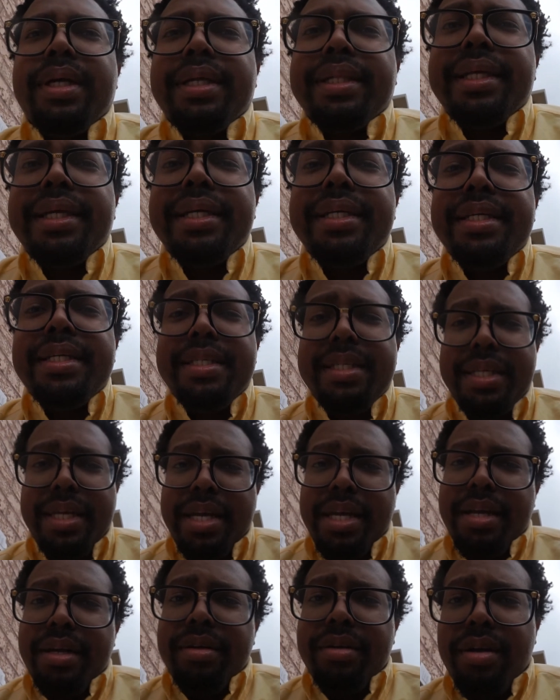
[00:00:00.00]
ladies,
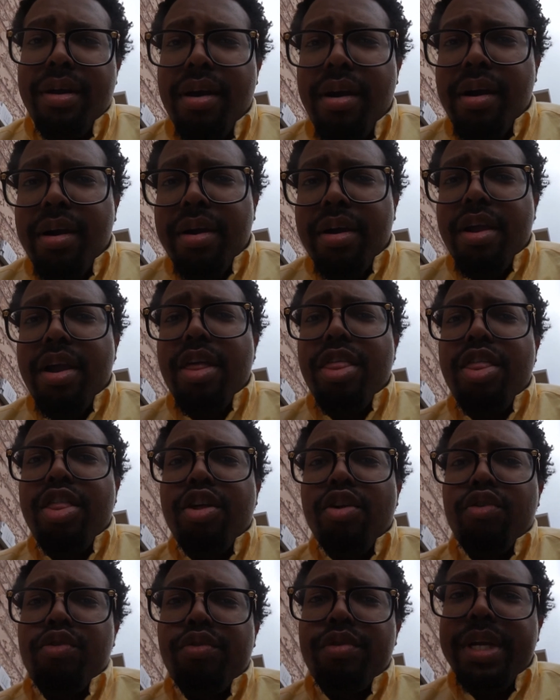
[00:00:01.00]
here are
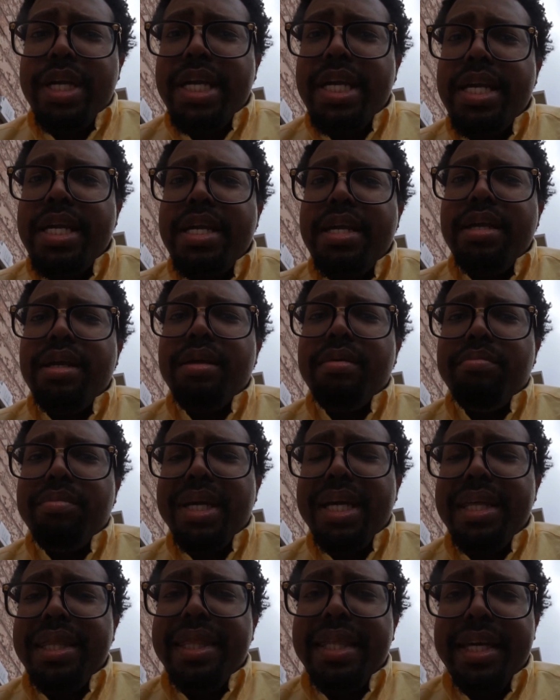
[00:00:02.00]
three
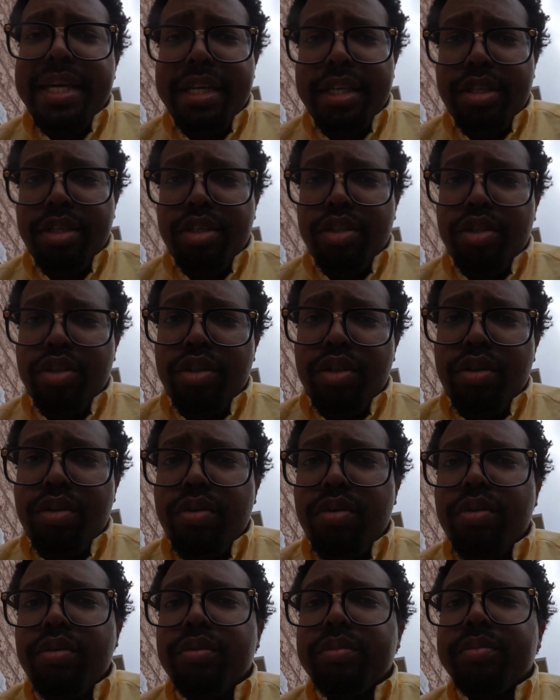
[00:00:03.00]
main things
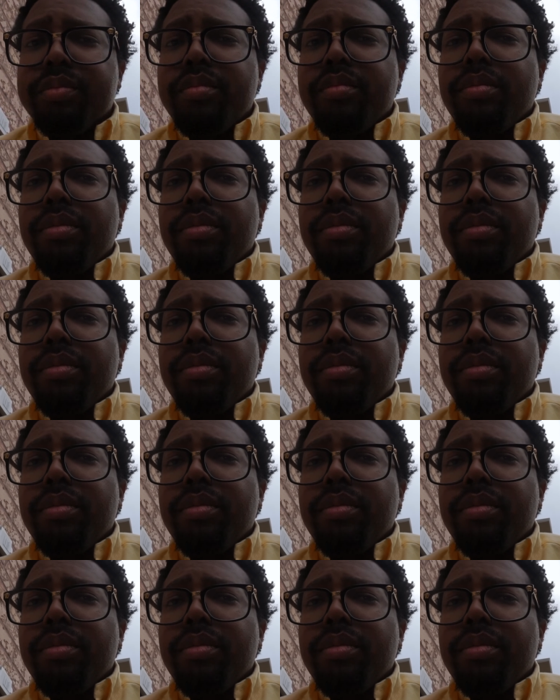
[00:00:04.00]
to